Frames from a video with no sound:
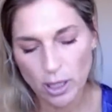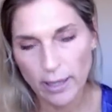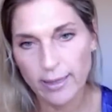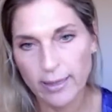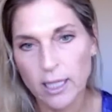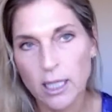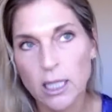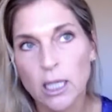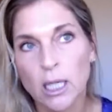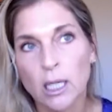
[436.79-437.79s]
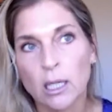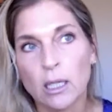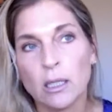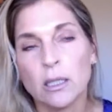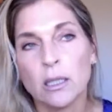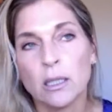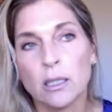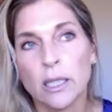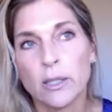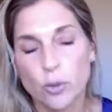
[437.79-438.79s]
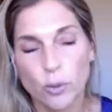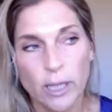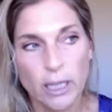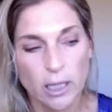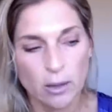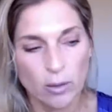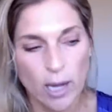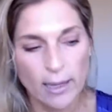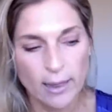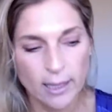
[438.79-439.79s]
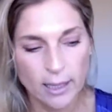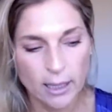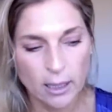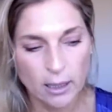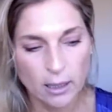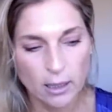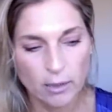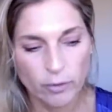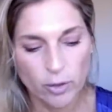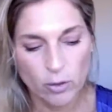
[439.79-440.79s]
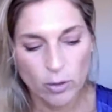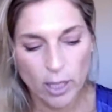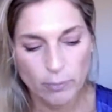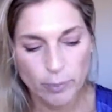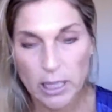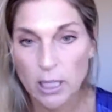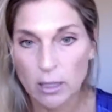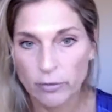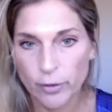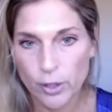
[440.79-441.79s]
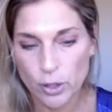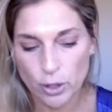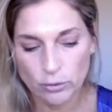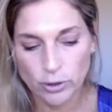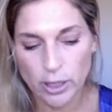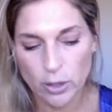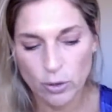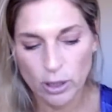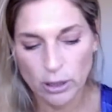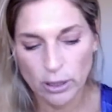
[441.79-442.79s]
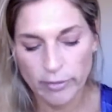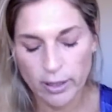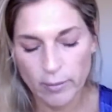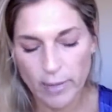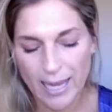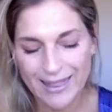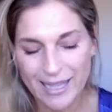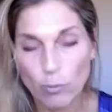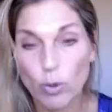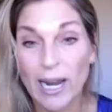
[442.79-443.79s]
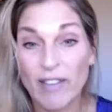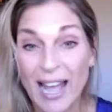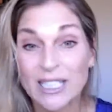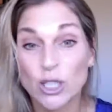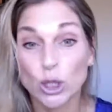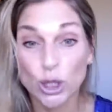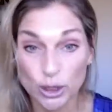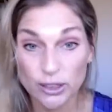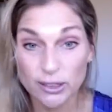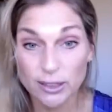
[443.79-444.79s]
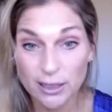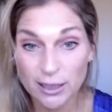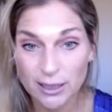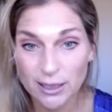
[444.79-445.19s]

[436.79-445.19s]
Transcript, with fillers: I think, here's what I know I think if you can be here for your children and you can love them, and then what I've had to learn